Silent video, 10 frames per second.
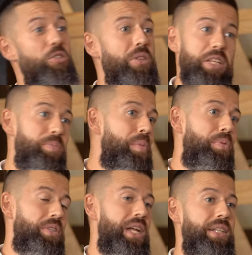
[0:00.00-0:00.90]
so that's my
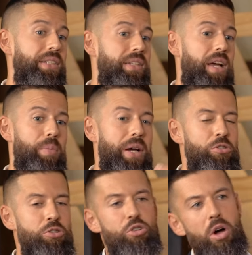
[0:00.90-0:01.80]
personality type. I
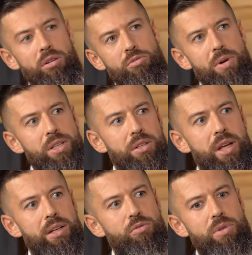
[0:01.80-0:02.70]
just don't
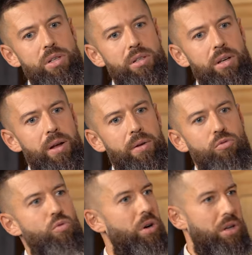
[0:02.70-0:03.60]
resonate with
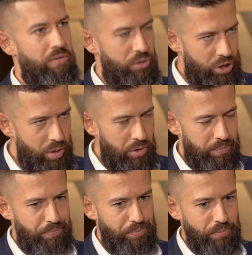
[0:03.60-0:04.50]
working for someone.
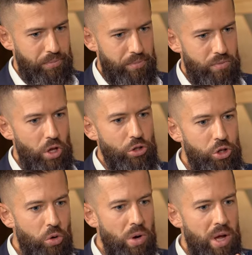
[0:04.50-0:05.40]

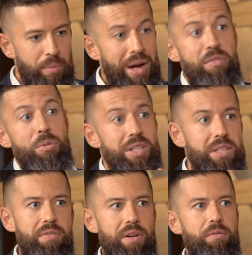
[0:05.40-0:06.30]
So, but everyone is
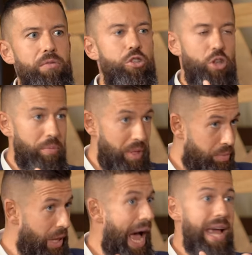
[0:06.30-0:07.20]
different. For some
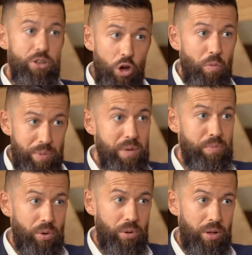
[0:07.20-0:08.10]
people, I know
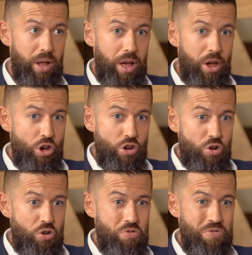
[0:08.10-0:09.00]
people
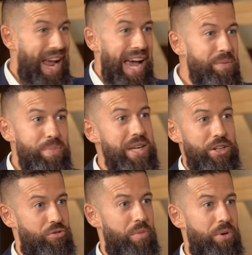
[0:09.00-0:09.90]
who can't be
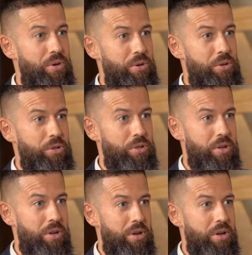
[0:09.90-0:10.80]
entrepreneurs.
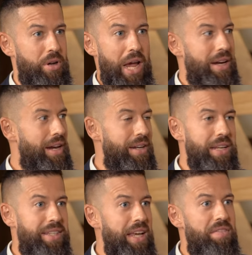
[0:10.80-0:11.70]
And
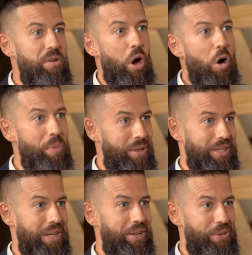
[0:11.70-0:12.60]
they say it very
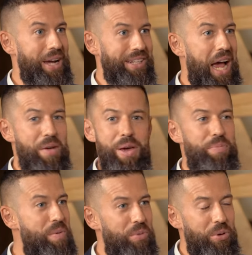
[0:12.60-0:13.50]
openly, right? I met
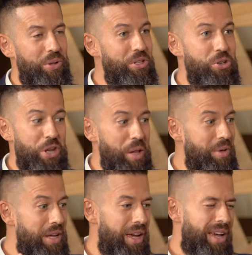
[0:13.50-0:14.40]
people who literally tell
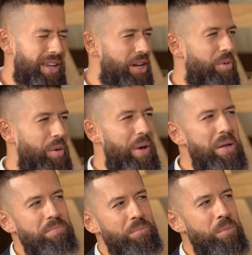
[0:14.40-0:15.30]
me, you know what,
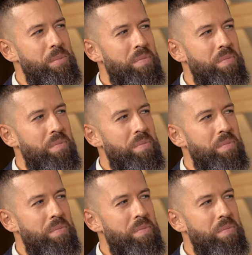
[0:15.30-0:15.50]
man?